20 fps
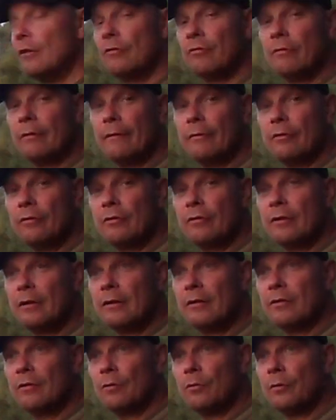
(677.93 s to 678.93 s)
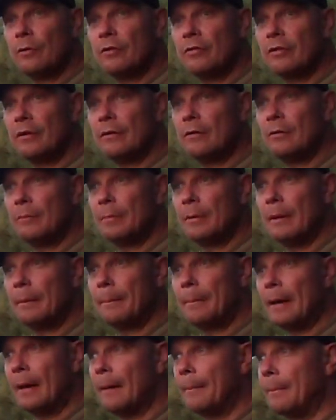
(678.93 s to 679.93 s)
French rivers. These always seem to be a
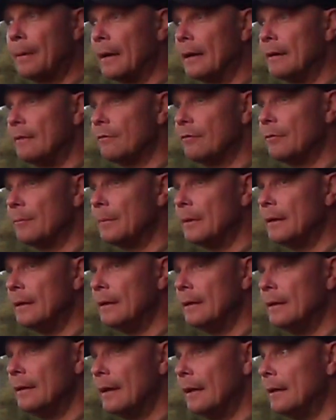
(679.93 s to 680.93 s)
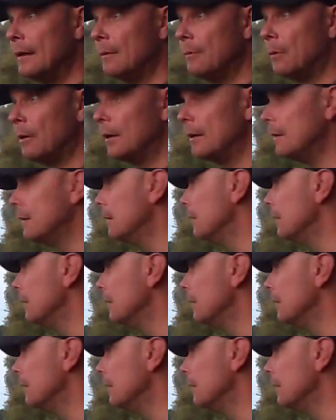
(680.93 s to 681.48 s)
better bait for me, anyway.